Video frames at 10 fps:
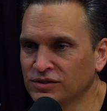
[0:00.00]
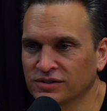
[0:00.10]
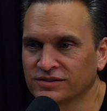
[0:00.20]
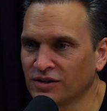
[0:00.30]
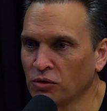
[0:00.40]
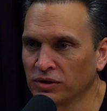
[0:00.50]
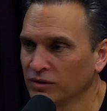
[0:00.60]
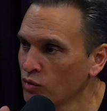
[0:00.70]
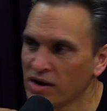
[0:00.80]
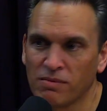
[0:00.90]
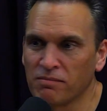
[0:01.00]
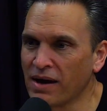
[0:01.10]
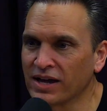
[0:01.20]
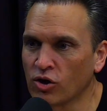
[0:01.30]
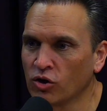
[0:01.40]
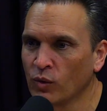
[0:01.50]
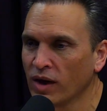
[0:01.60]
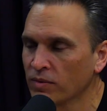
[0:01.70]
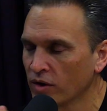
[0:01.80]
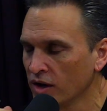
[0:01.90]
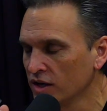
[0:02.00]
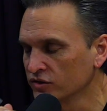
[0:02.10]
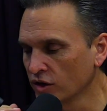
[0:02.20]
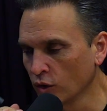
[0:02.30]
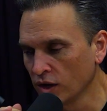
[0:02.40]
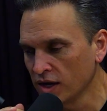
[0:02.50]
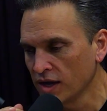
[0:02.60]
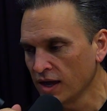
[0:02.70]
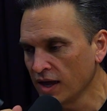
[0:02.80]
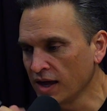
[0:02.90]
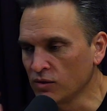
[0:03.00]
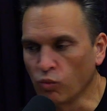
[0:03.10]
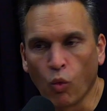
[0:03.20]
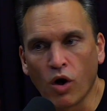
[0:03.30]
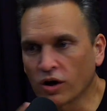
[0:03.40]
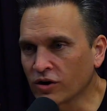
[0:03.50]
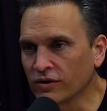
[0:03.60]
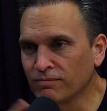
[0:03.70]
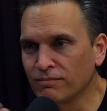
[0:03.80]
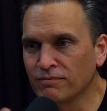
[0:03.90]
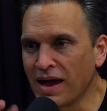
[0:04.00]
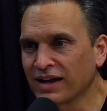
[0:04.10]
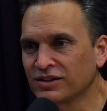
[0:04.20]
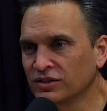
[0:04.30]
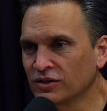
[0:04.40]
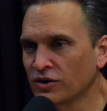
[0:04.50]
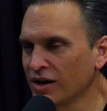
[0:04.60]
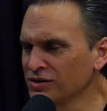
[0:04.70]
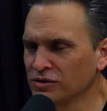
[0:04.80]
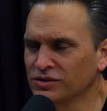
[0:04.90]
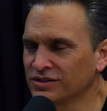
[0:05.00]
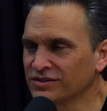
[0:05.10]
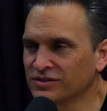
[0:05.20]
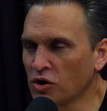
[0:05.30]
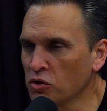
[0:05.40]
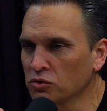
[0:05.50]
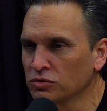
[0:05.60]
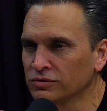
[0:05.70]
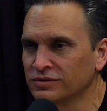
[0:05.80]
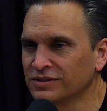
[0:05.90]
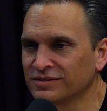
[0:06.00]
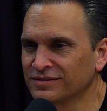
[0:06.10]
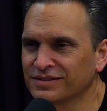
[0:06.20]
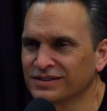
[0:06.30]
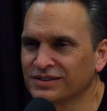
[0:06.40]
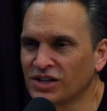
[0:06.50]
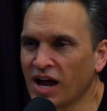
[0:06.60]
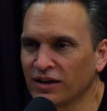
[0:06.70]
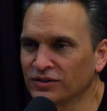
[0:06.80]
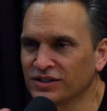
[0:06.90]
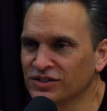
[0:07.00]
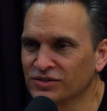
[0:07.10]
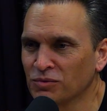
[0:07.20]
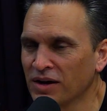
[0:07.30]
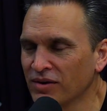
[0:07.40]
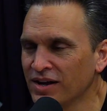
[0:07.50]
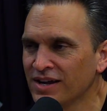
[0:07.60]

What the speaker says: just totally ride my bike all the way up there. So, and walk her back to her, just total, just childish, whatever.